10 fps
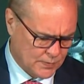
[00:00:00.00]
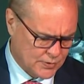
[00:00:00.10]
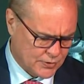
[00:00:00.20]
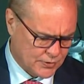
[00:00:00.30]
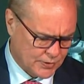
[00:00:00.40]

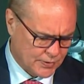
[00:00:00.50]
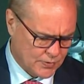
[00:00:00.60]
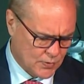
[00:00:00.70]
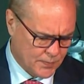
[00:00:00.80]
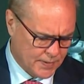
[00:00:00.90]
just looking,
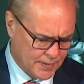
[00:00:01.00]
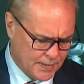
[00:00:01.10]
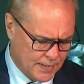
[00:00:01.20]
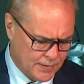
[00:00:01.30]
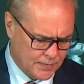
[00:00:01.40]
hoping to
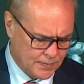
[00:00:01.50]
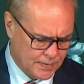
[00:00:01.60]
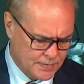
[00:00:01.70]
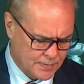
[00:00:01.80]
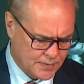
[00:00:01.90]
get into
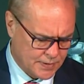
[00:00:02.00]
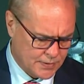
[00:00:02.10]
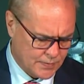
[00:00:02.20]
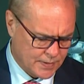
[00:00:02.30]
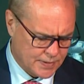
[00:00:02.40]
some
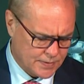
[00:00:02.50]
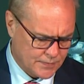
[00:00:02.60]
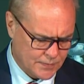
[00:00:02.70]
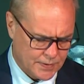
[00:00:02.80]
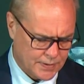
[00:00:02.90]

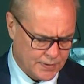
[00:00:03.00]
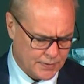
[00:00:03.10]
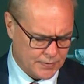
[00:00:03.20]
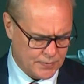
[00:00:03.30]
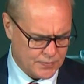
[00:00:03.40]
situation where he
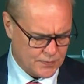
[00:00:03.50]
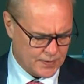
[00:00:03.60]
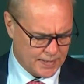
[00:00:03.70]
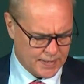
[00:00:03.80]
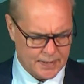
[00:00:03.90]
could use what
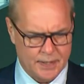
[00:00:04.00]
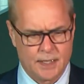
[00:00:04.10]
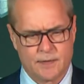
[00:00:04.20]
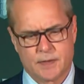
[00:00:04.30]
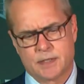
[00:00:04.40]
he had to
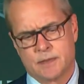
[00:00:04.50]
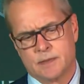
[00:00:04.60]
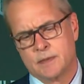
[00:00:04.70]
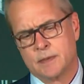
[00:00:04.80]
give us and